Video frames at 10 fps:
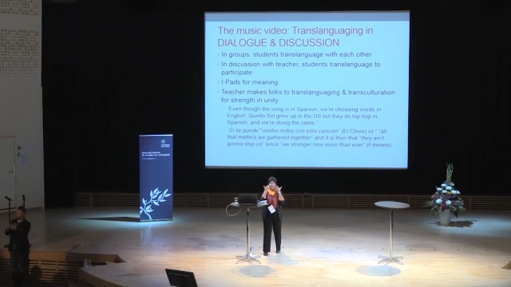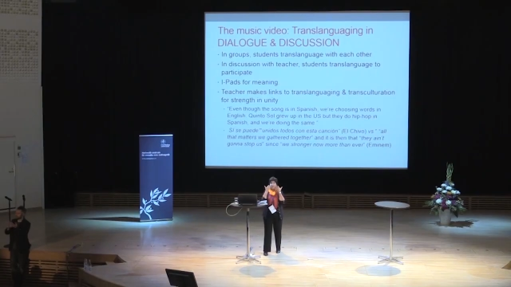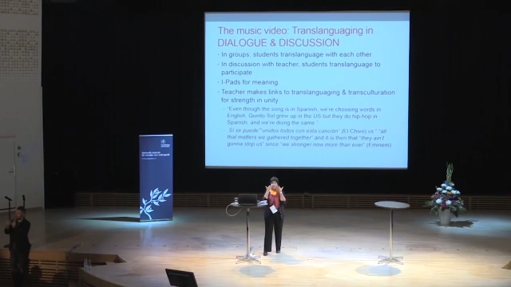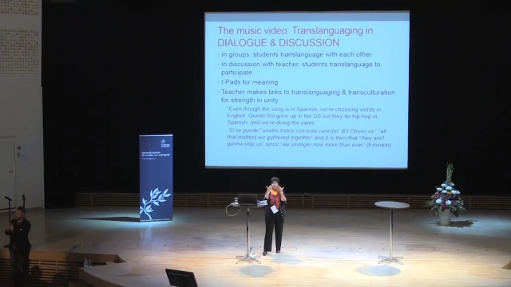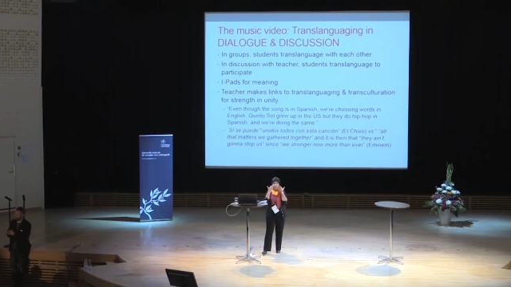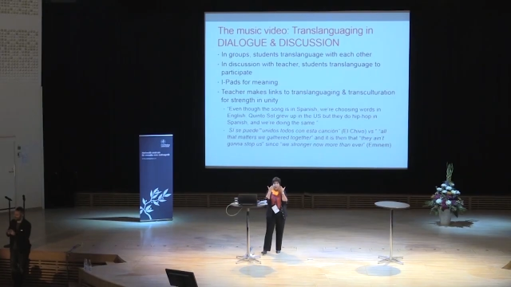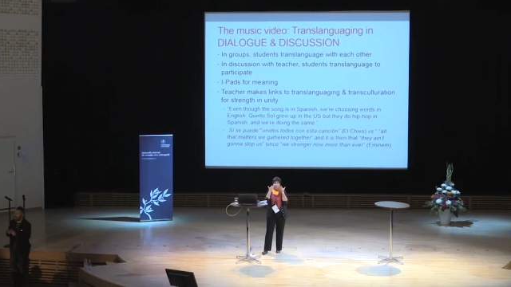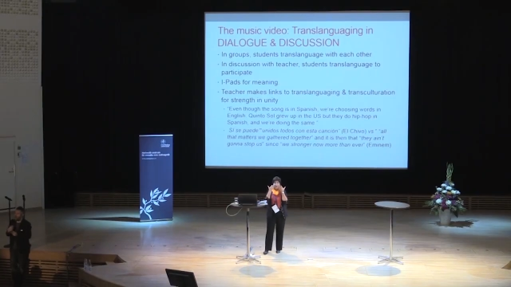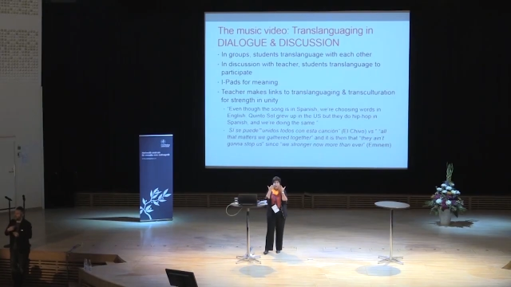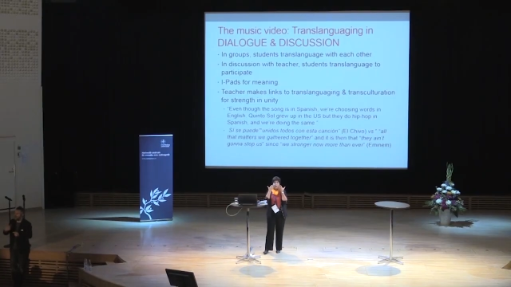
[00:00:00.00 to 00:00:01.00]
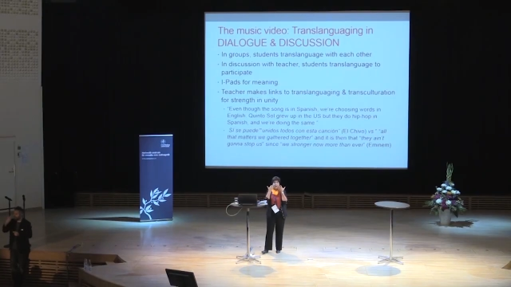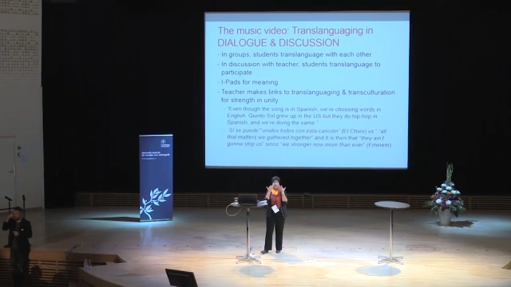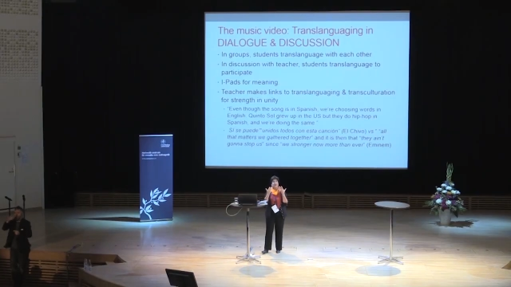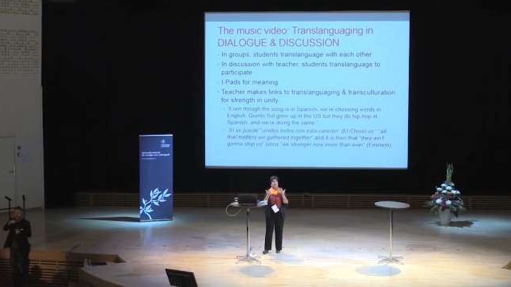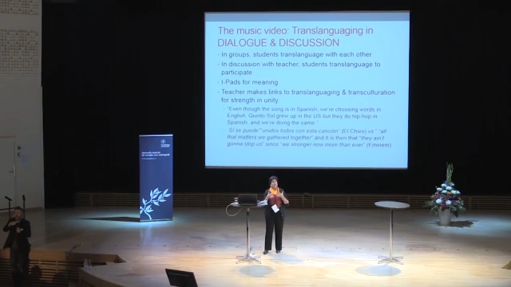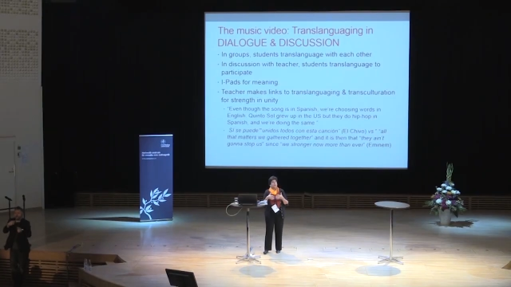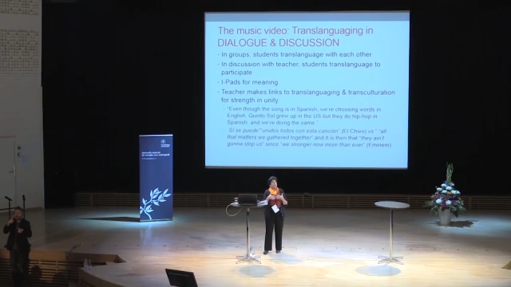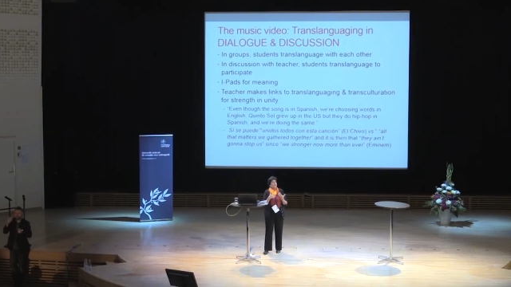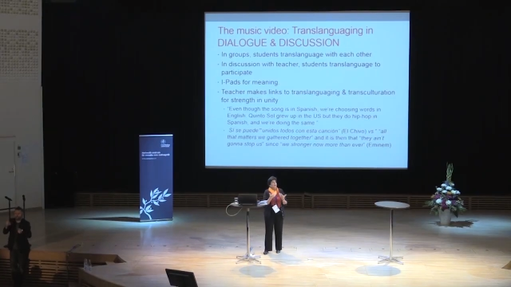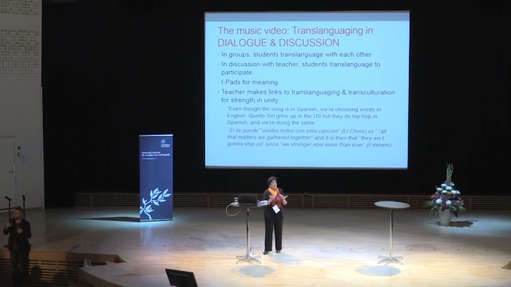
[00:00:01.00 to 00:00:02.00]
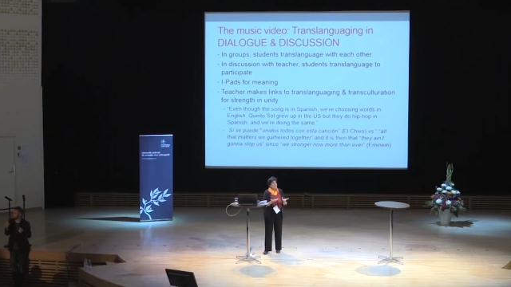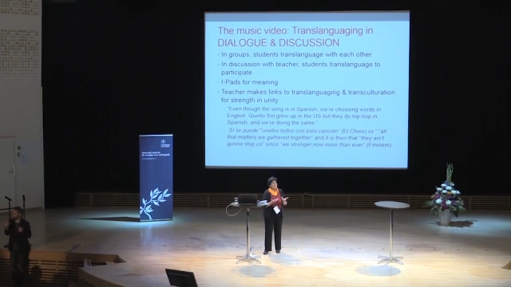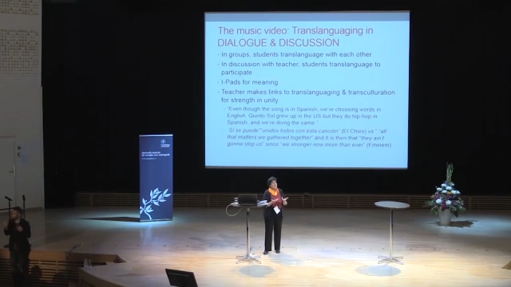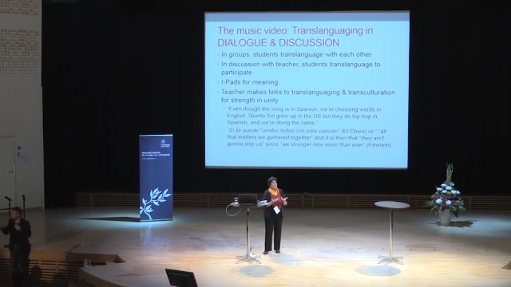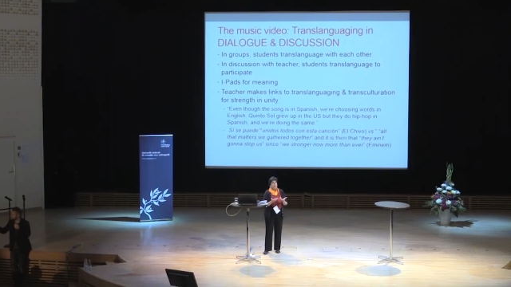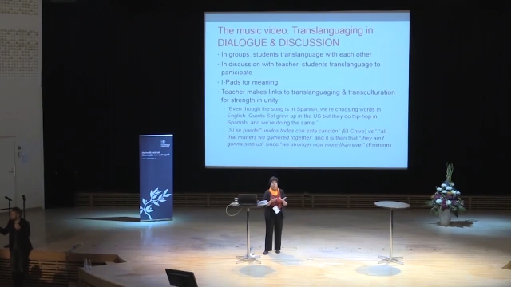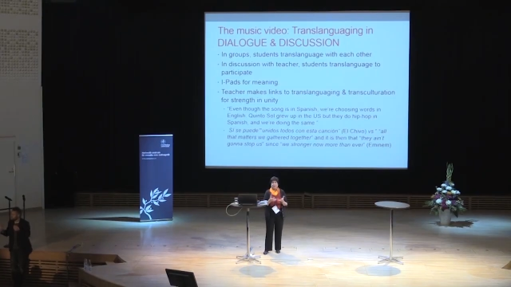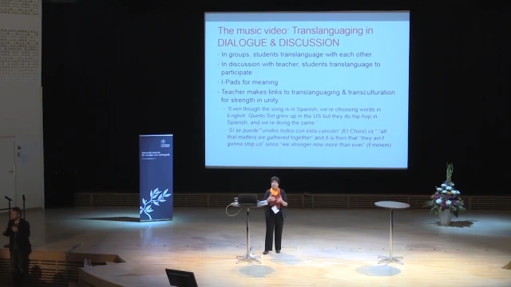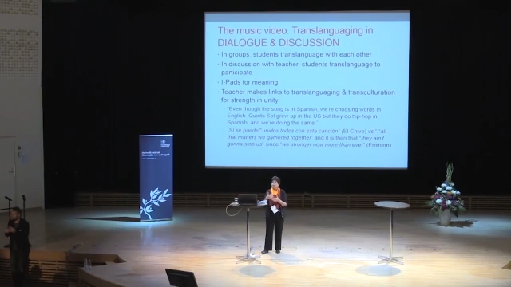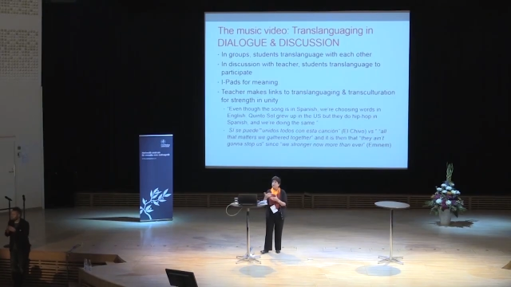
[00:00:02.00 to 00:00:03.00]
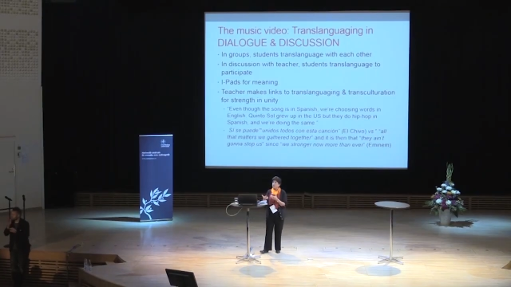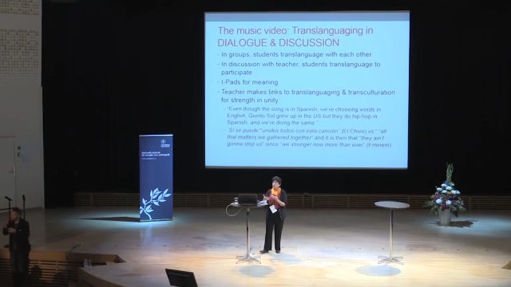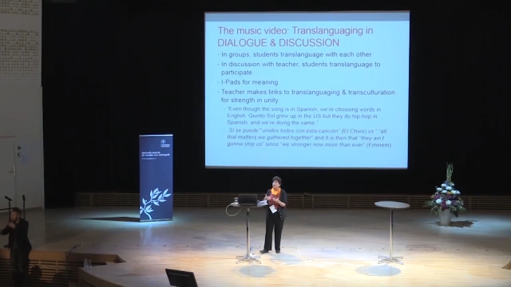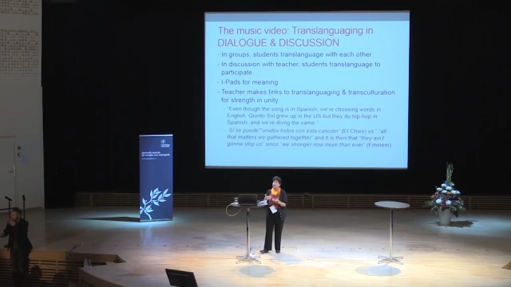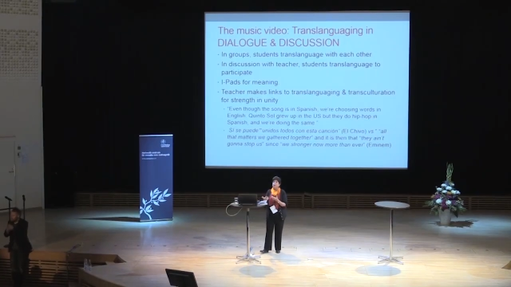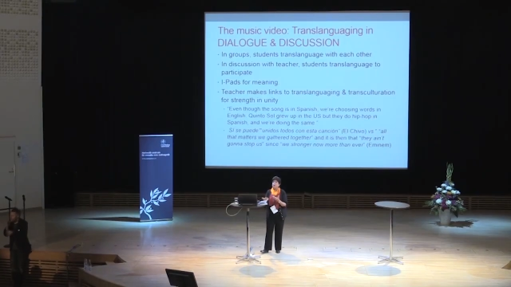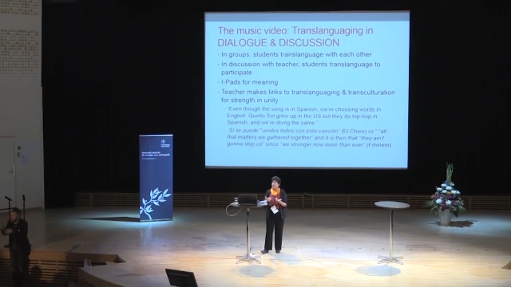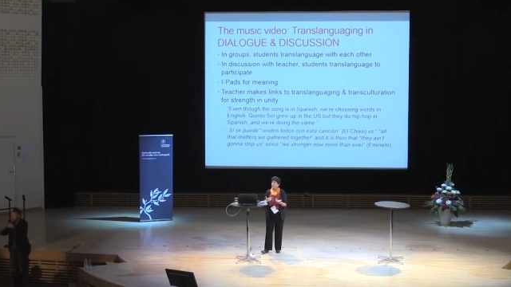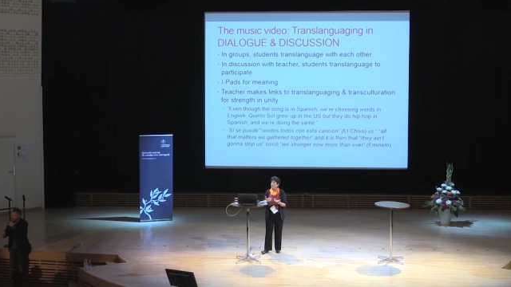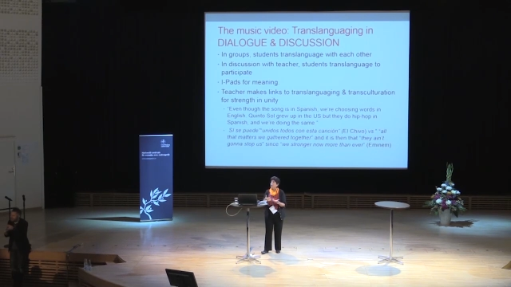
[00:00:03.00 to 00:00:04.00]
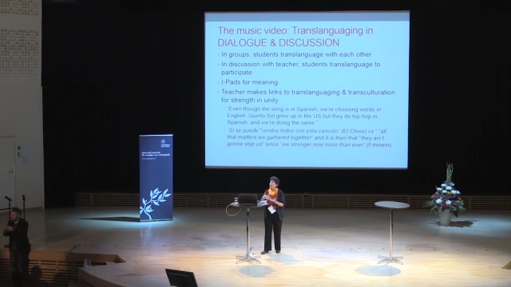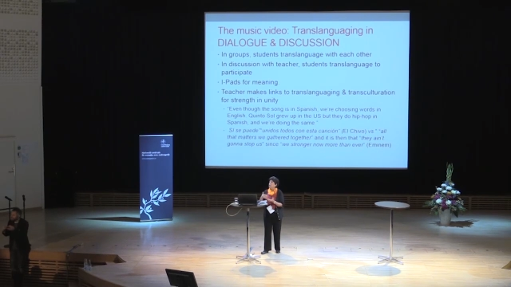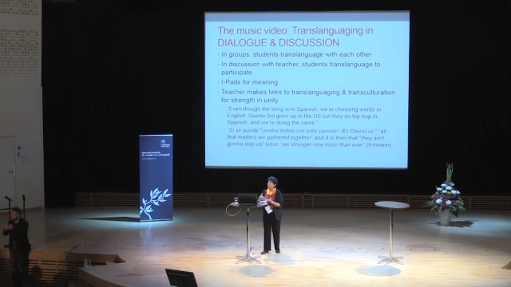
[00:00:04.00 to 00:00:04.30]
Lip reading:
[unreadable: no face in view]